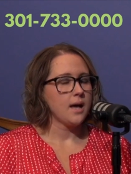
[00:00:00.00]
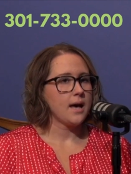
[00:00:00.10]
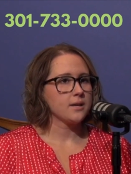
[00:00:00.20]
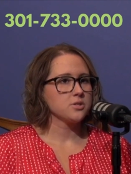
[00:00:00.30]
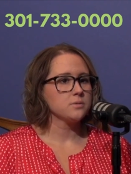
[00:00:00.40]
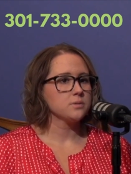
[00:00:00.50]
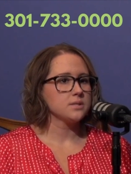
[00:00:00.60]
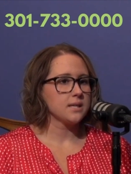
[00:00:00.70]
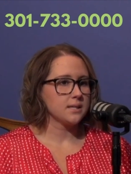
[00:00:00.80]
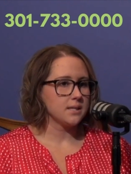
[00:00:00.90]
actual
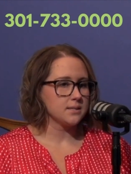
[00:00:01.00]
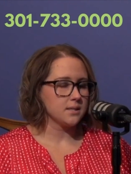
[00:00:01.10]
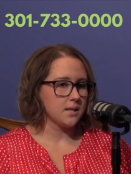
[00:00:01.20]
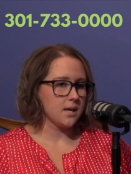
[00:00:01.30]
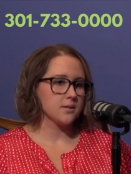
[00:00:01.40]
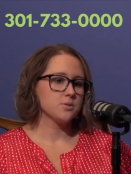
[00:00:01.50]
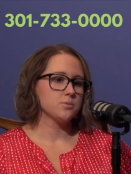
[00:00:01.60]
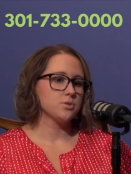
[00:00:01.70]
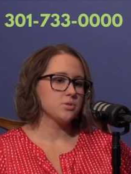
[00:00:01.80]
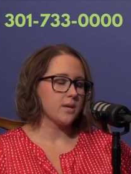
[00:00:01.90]
techniques and the
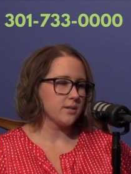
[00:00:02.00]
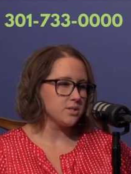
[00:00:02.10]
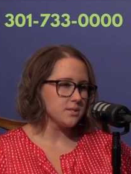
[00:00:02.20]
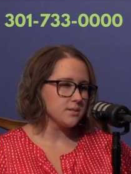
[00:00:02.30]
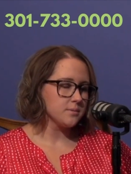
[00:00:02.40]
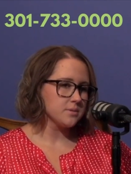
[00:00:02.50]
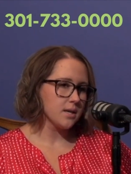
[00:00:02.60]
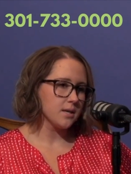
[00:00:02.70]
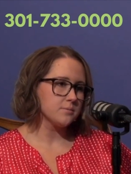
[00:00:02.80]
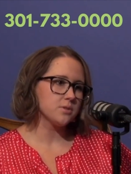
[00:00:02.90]
actual strategies
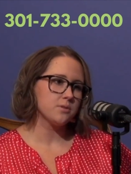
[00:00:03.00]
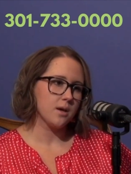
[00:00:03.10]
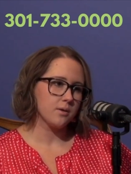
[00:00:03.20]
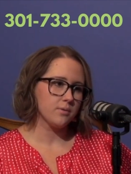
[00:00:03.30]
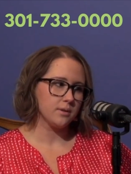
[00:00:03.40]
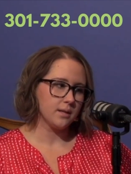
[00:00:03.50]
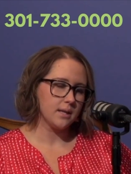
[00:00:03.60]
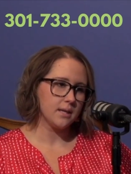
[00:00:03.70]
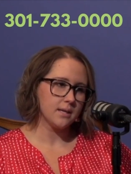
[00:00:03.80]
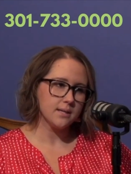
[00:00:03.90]
sometimes are not
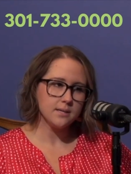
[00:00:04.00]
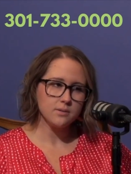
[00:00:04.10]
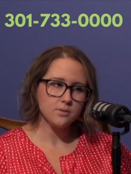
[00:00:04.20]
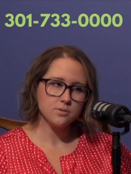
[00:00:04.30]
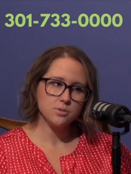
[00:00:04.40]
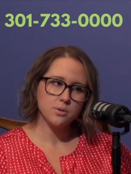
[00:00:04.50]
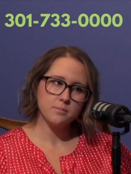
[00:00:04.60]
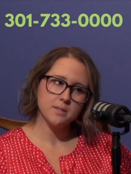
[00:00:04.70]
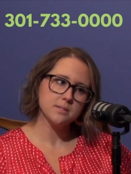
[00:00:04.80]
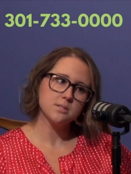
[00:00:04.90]
relayed in those short
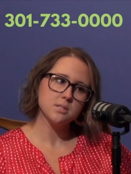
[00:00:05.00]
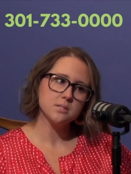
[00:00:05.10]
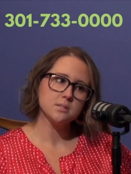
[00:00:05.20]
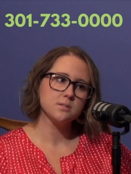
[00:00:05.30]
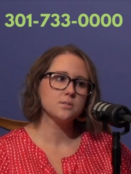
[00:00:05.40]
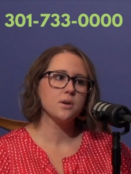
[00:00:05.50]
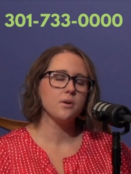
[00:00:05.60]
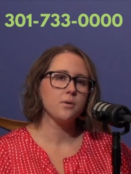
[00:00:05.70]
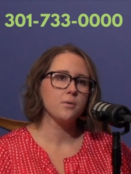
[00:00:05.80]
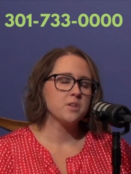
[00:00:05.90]
messages.
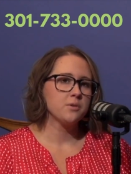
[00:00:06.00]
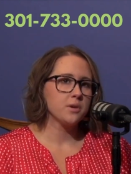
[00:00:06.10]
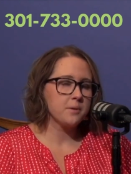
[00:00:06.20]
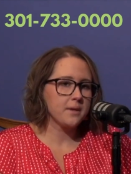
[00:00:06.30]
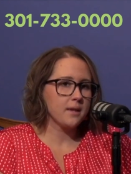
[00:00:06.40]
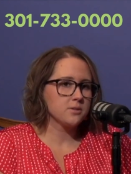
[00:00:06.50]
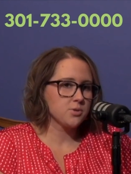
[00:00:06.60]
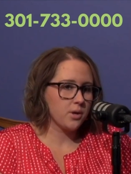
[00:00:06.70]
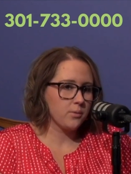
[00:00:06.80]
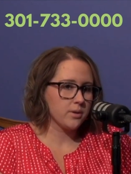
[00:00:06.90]
So, you know, coming out
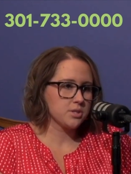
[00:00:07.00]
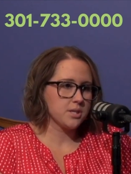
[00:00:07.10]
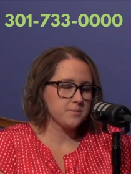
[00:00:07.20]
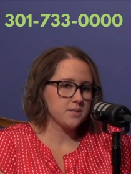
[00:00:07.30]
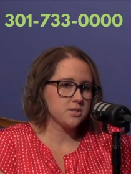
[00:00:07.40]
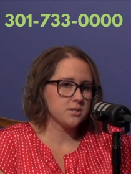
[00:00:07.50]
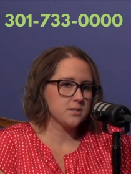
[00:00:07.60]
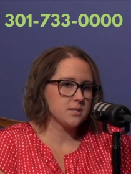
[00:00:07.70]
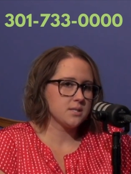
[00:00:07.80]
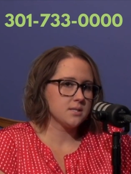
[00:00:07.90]
to our workshops, it
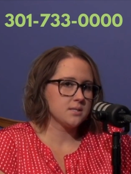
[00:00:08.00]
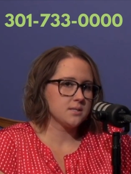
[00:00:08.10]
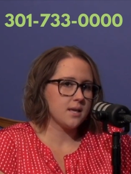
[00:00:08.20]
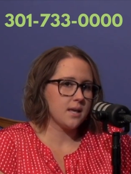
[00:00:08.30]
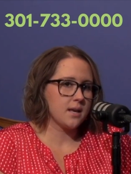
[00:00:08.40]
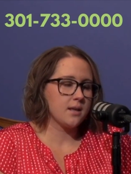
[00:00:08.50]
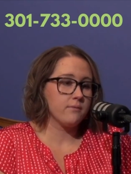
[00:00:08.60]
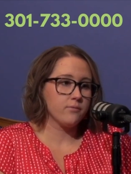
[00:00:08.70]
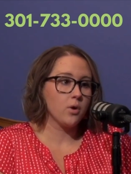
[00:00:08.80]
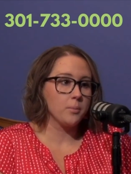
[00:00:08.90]
just is an
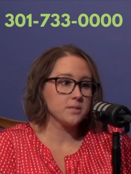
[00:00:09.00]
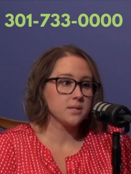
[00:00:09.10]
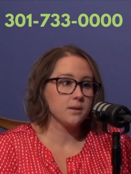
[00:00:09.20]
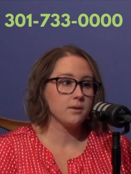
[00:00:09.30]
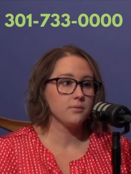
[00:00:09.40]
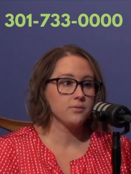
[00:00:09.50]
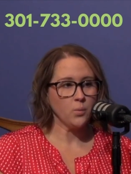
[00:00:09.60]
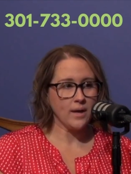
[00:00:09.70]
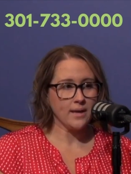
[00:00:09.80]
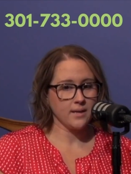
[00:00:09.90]
informative
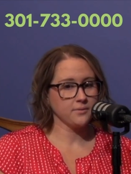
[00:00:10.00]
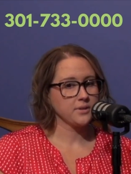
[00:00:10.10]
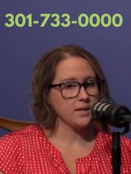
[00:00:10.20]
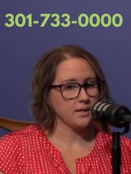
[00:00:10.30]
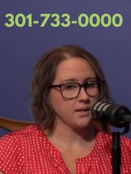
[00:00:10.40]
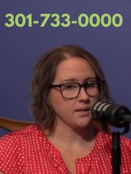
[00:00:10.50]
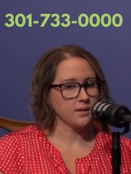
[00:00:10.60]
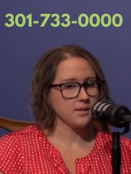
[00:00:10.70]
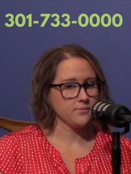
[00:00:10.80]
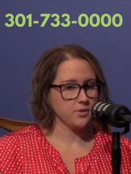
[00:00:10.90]
way of
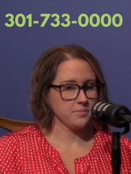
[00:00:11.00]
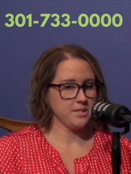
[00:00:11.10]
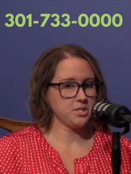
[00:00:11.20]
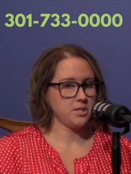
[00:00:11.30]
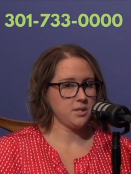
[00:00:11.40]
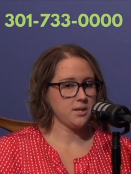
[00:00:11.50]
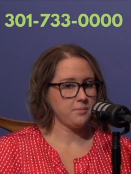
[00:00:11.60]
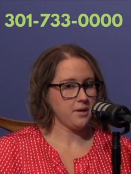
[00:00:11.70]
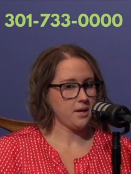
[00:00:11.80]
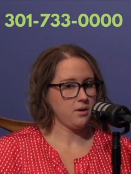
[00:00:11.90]
getting information
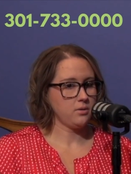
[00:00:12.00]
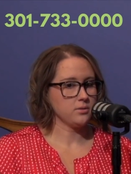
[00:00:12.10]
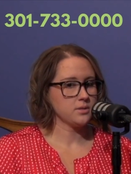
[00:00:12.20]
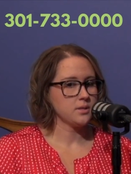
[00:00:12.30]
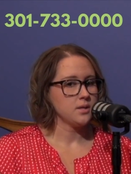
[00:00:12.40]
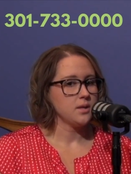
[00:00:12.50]
about